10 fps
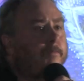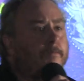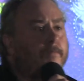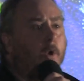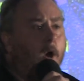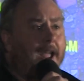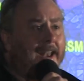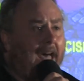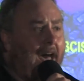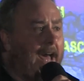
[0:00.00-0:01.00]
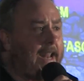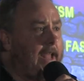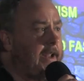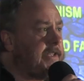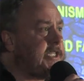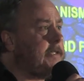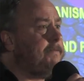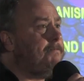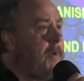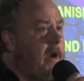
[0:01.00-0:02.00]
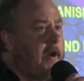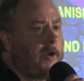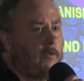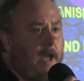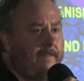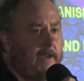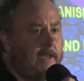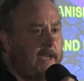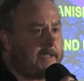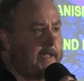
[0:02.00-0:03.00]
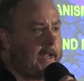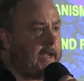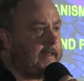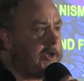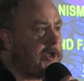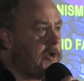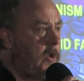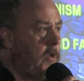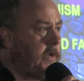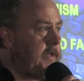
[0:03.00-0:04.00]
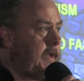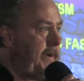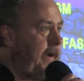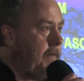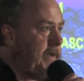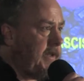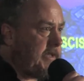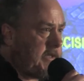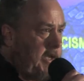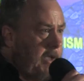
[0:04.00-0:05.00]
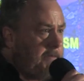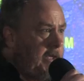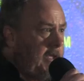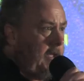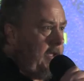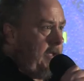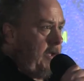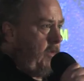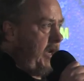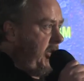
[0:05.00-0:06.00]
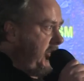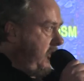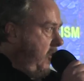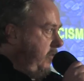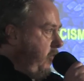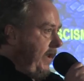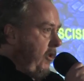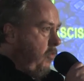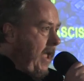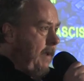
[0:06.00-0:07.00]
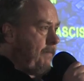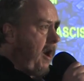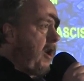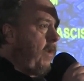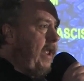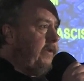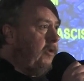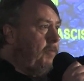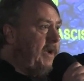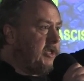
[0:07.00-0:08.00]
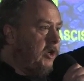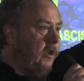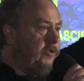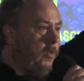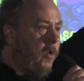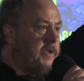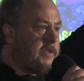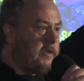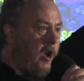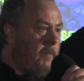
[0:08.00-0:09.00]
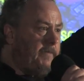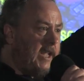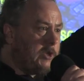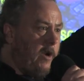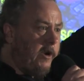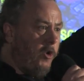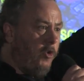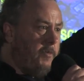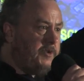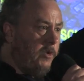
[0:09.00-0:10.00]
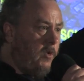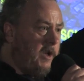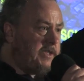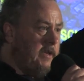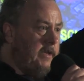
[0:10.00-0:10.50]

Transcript: Brian had an inspired graphic yesterday that showed the pyramidal scheme. And when he showed where the red bar went up, as it got towards the top, that's where corruption was.